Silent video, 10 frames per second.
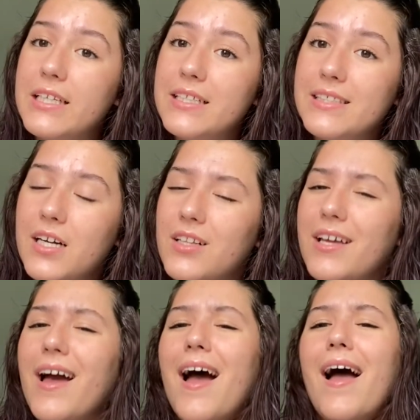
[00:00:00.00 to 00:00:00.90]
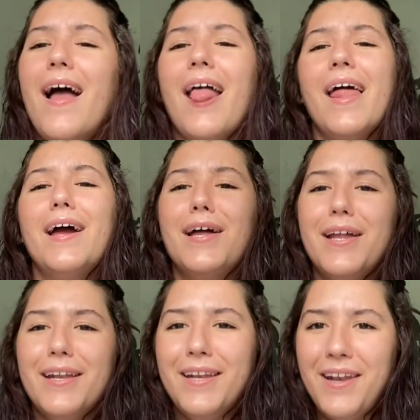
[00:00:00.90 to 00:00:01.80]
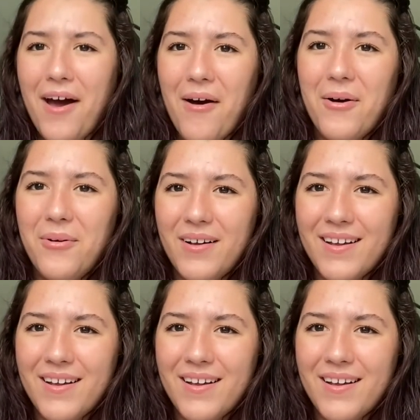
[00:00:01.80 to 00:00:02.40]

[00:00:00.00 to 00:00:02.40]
is ugly. No.